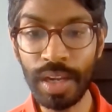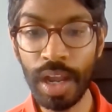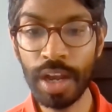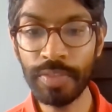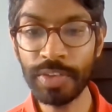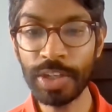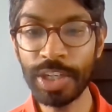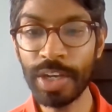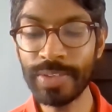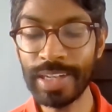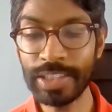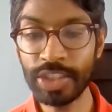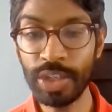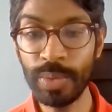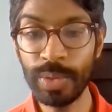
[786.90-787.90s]
I've got no
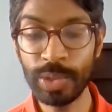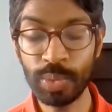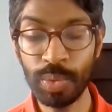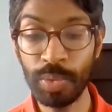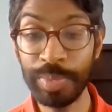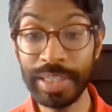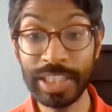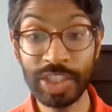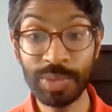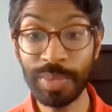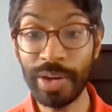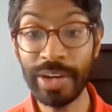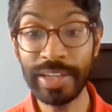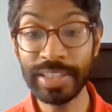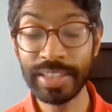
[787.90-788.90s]
doubt Lewis will be
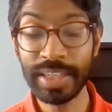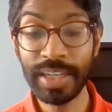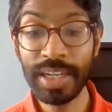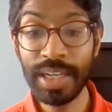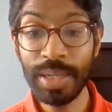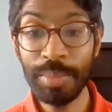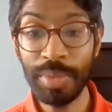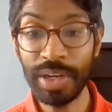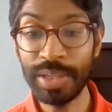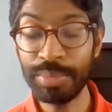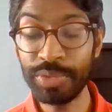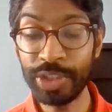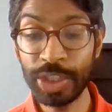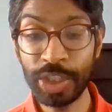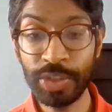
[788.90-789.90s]
inspired by the
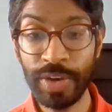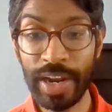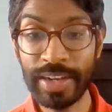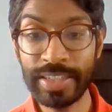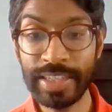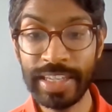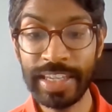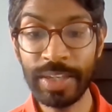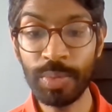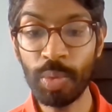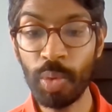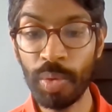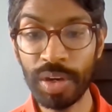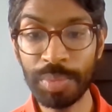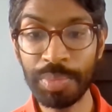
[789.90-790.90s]
British crowd, and he
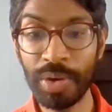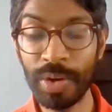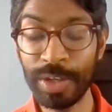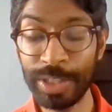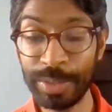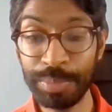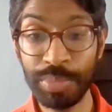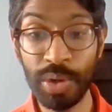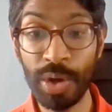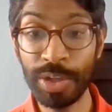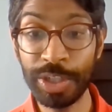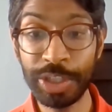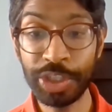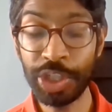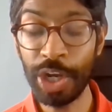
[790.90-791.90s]
will want to put
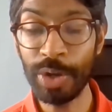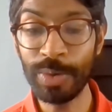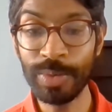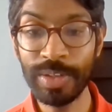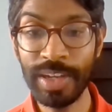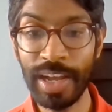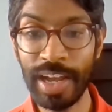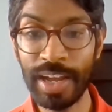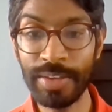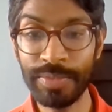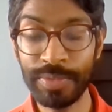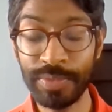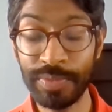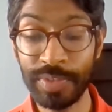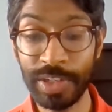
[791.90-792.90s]
on a show
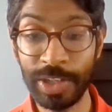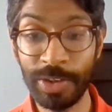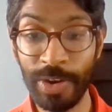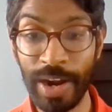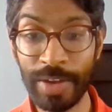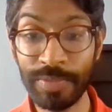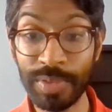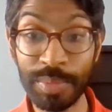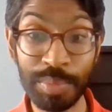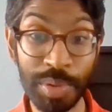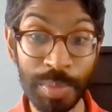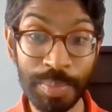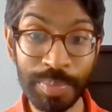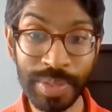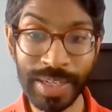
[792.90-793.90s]
for the crowd, for the
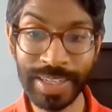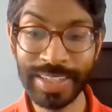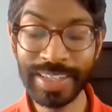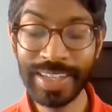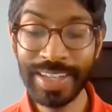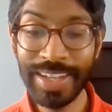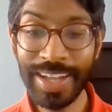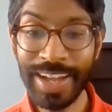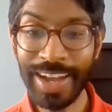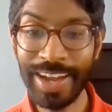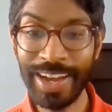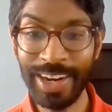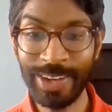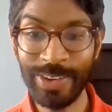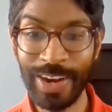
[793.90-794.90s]
bumper
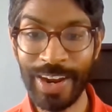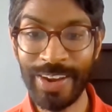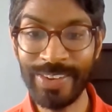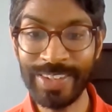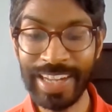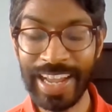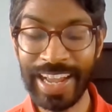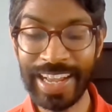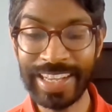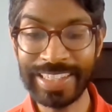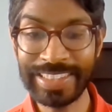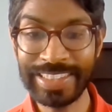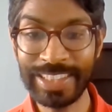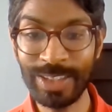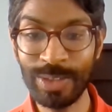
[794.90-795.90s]
crowd at
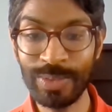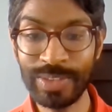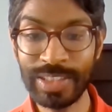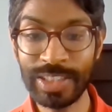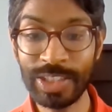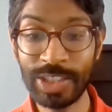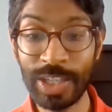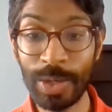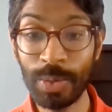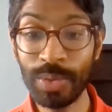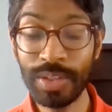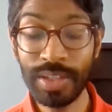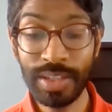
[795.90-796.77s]
Silverstone. So